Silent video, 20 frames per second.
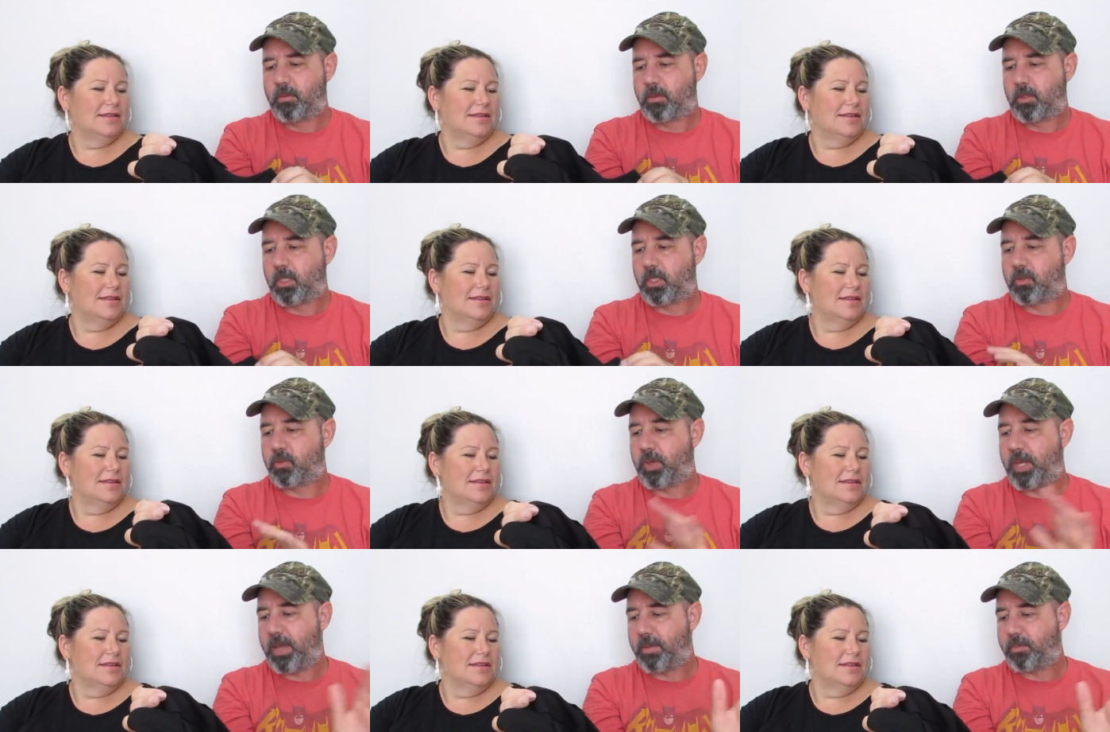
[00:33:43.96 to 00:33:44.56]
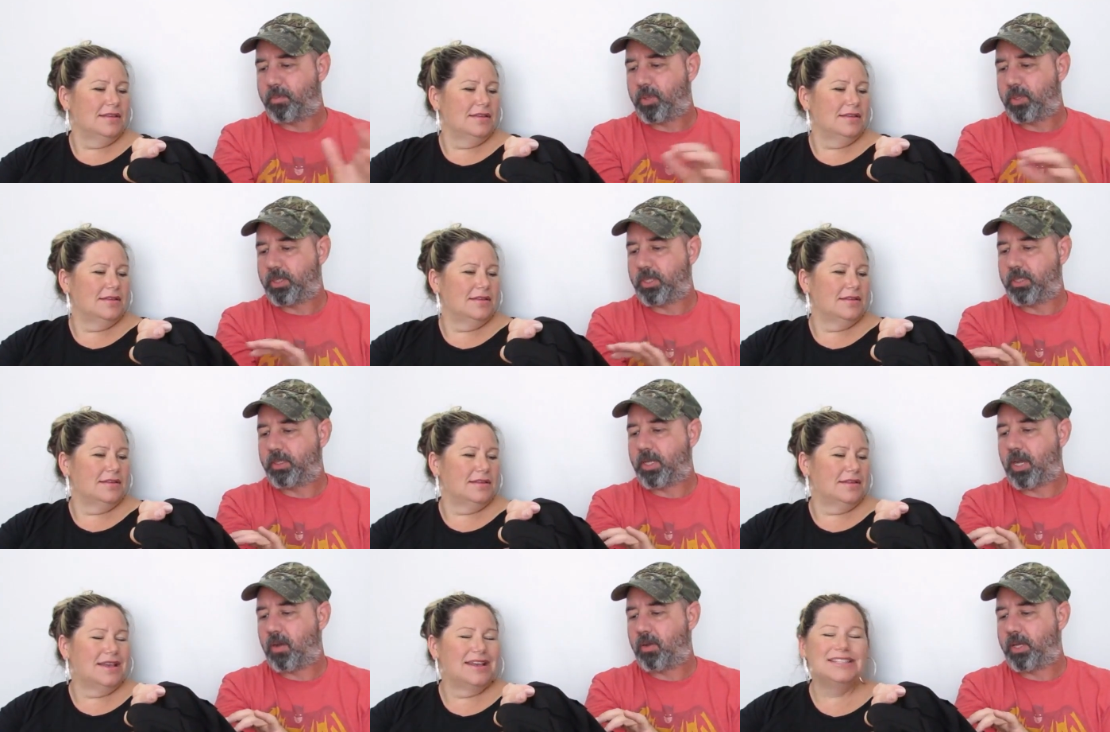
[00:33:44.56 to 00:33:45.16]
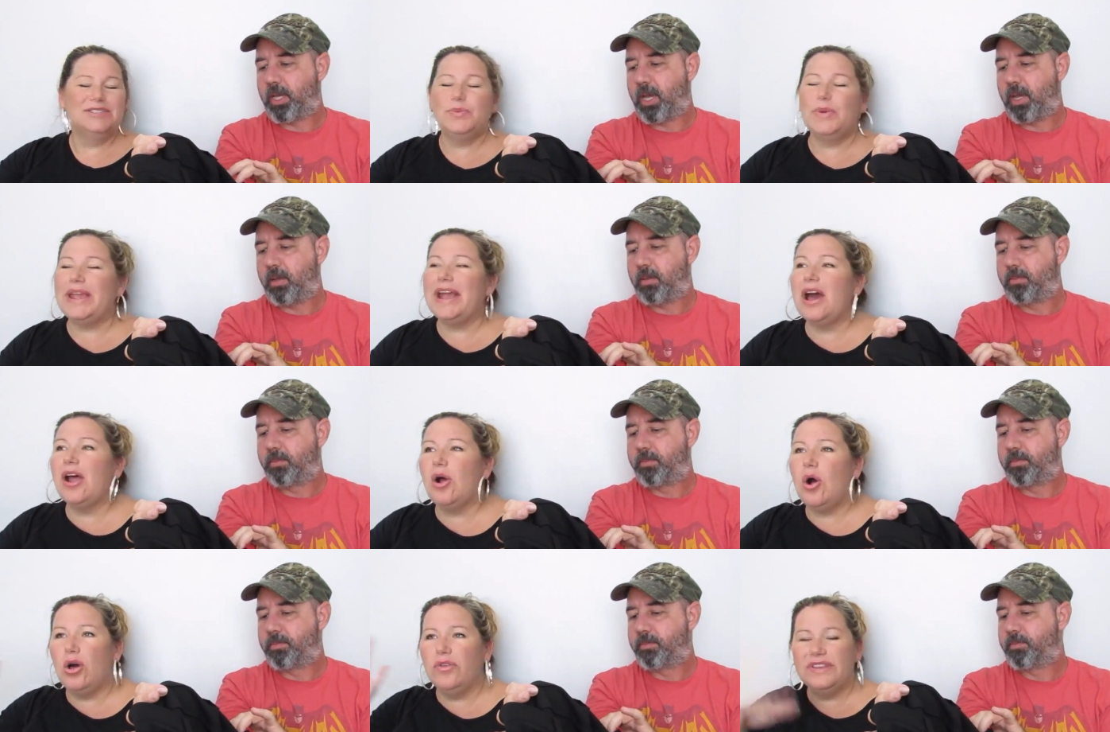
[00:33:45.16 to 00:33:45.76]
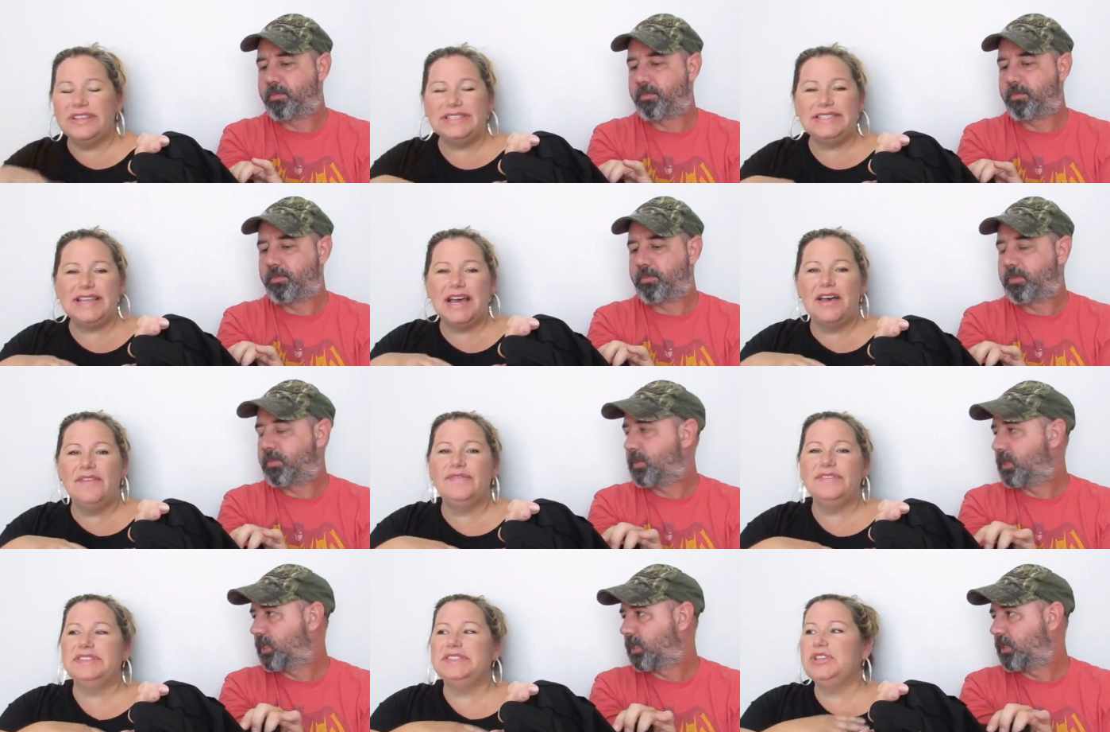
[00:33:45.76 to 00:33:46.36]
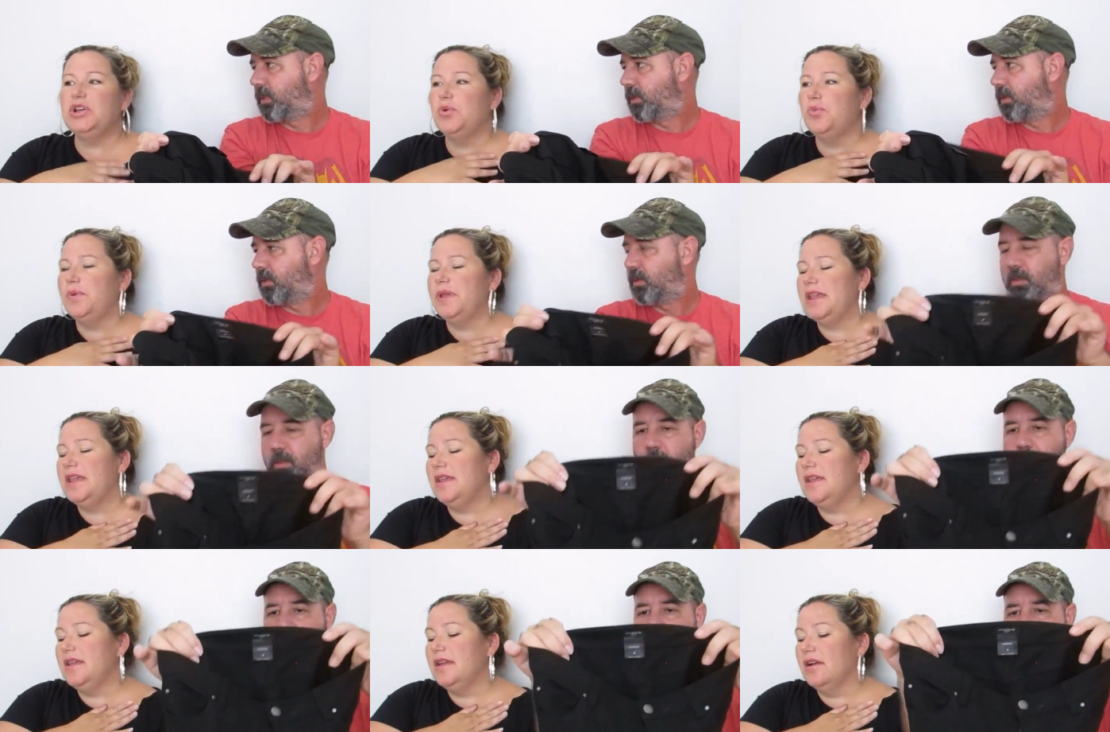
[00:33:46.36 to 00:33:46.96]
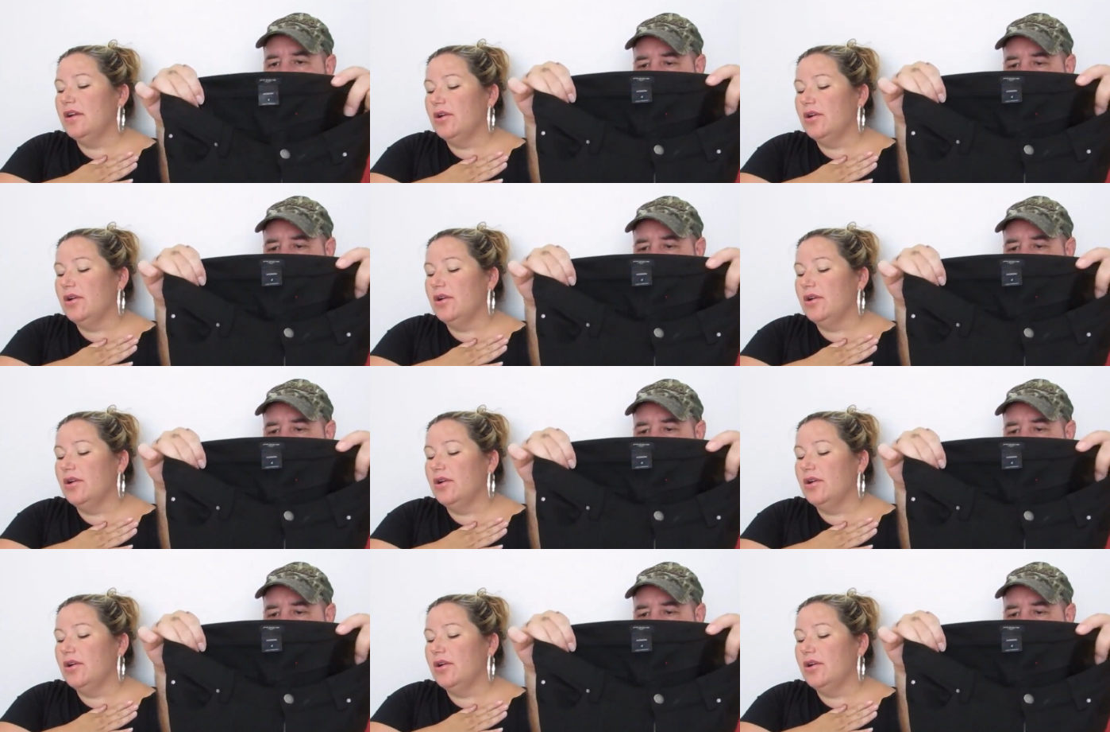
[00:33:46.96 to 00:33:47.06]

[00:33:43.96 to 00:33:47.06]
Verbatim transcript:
Speaker 1: because we haven't put these out.
Speaker 2: Because we got all this stuff, and so we